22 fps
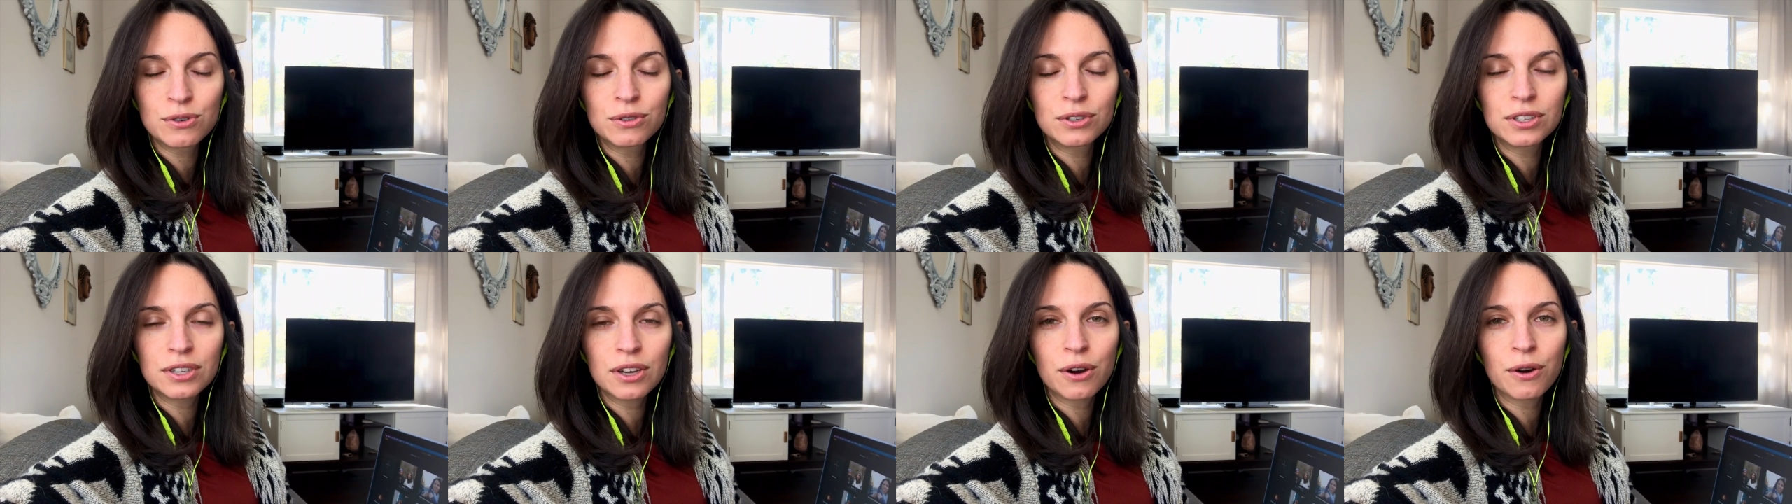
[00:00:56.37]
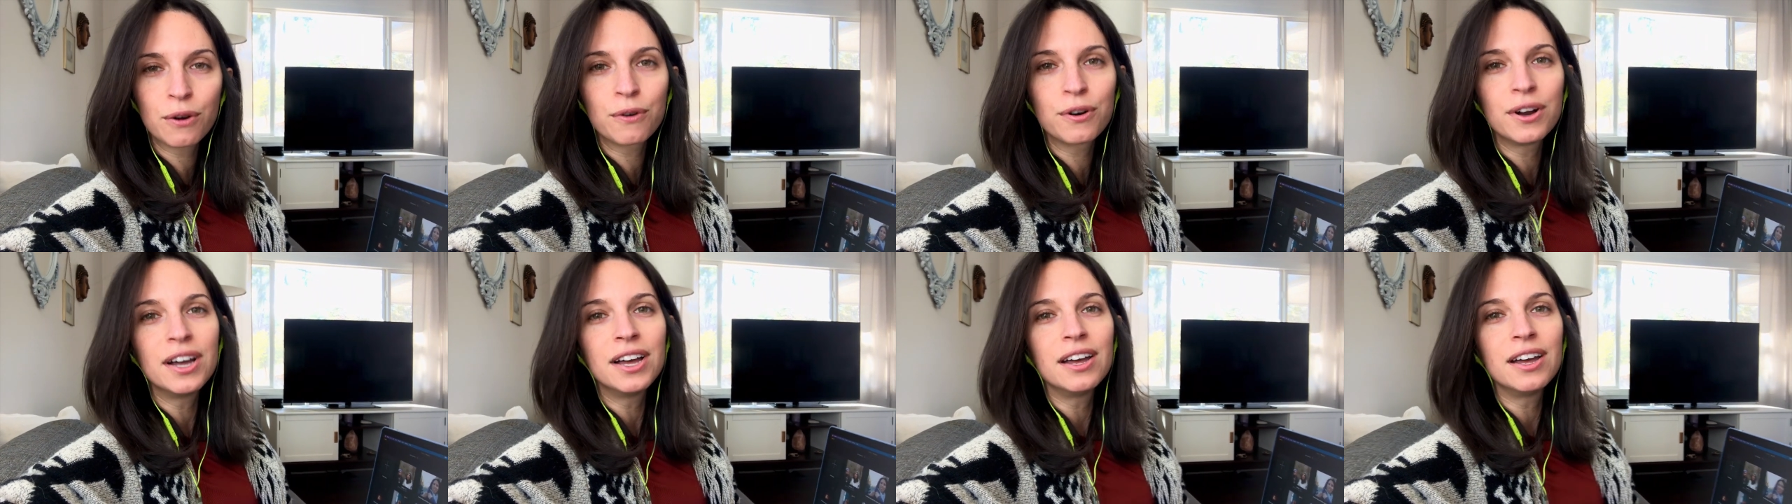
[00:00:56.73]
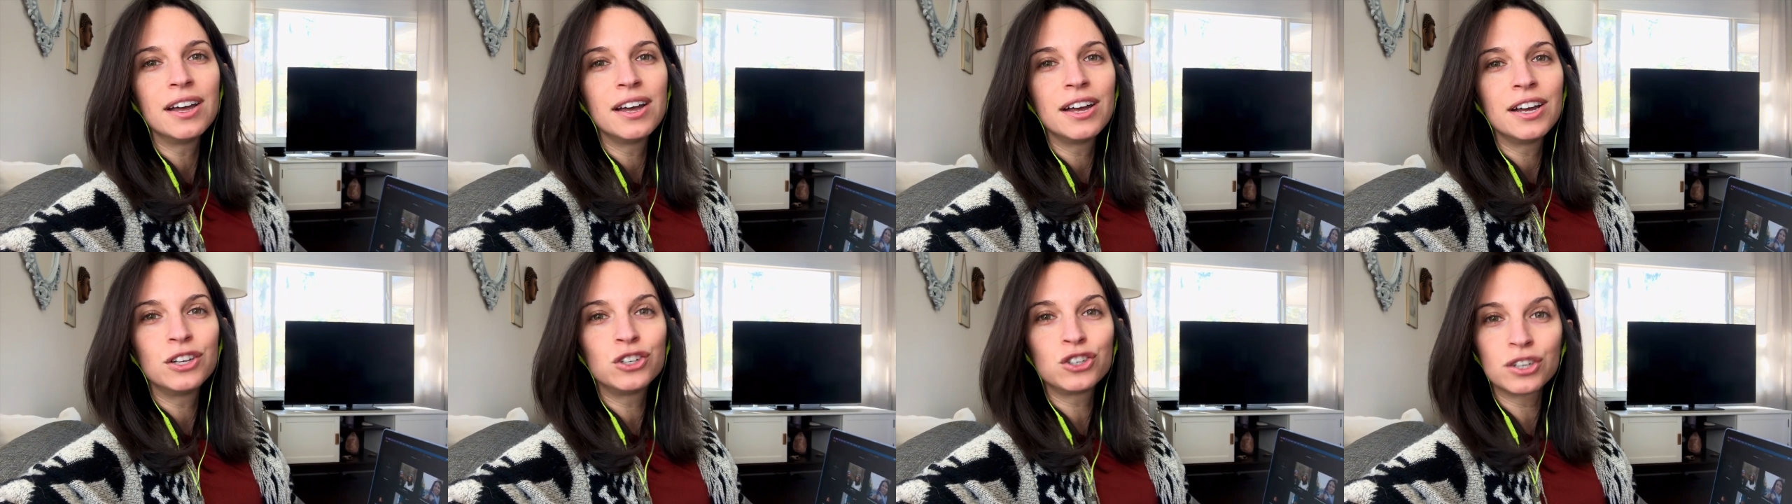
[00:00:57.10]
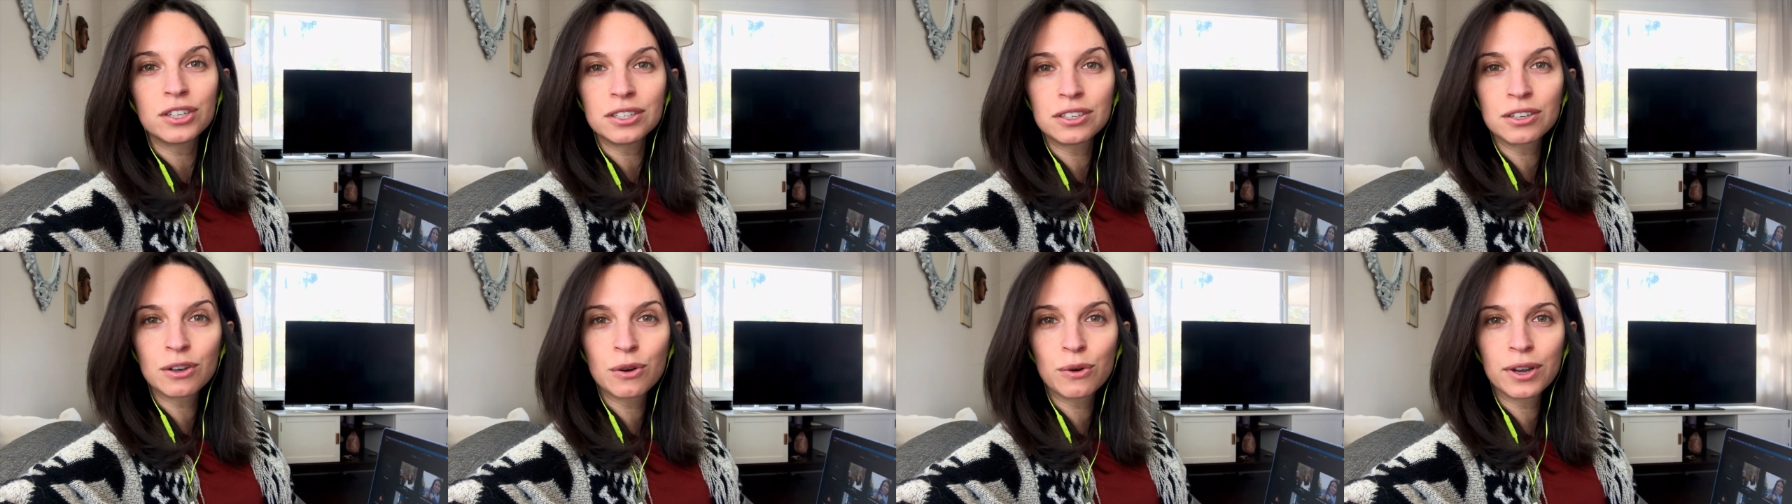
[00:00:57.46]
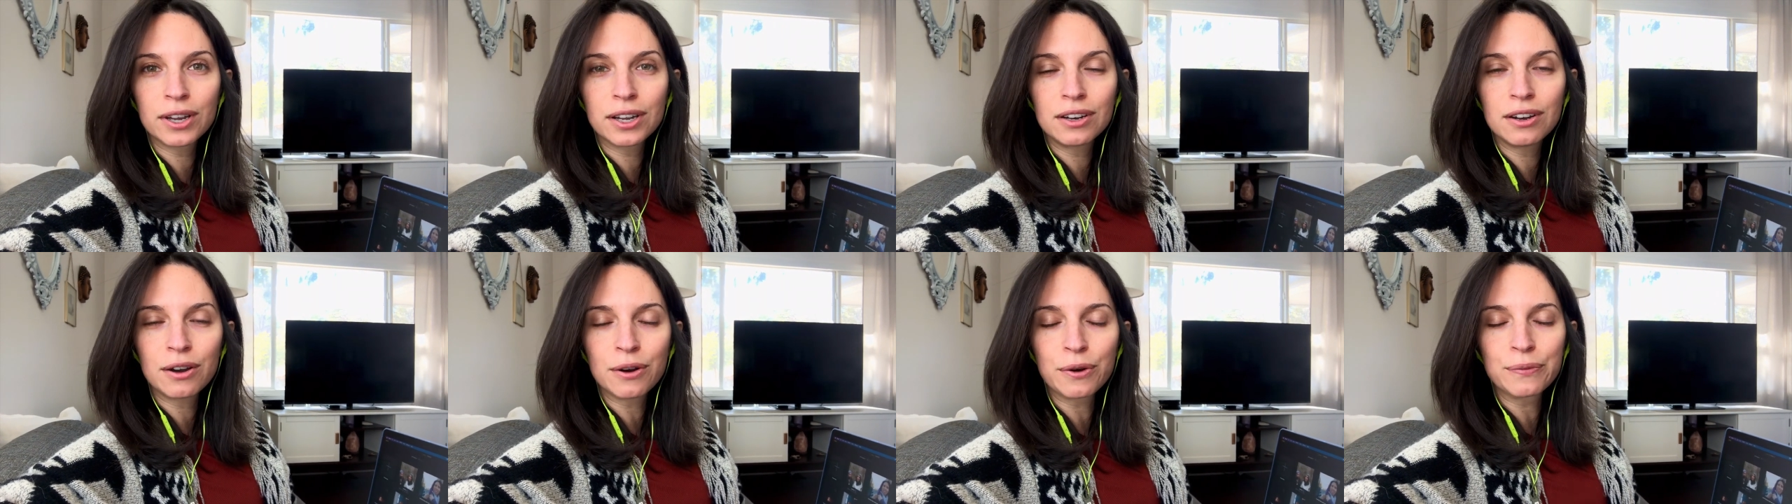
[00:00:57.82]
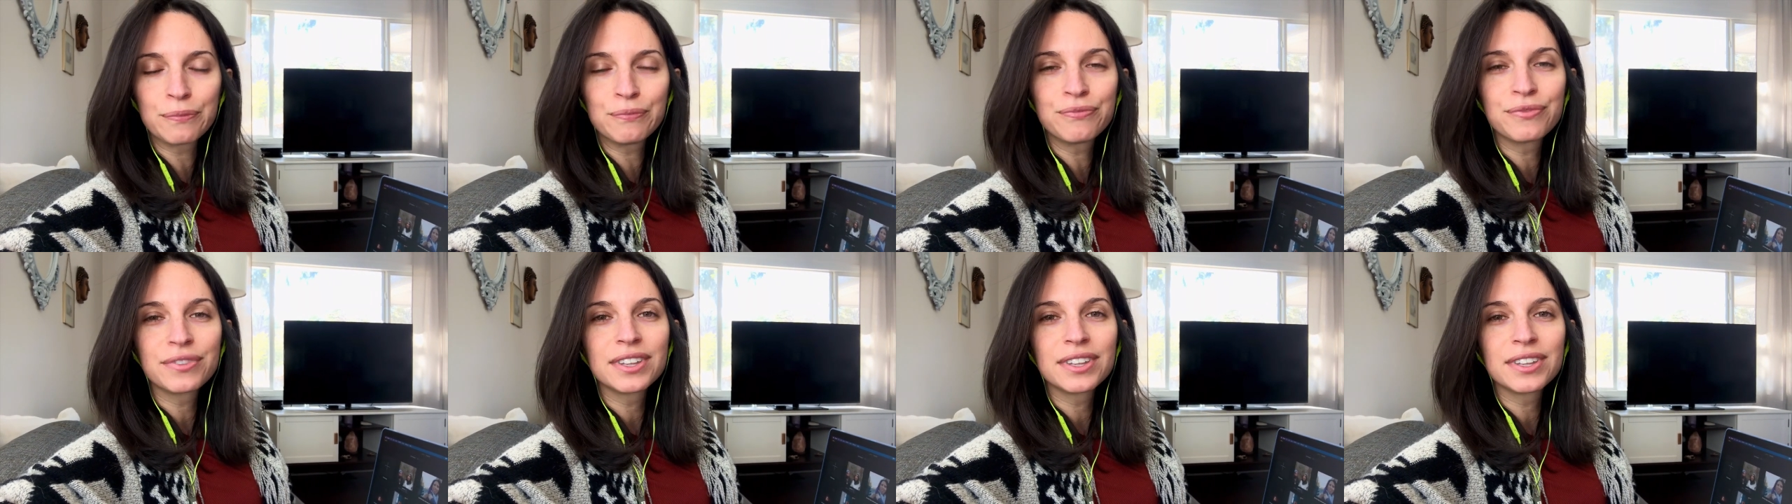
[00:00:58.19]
So, just a quick note.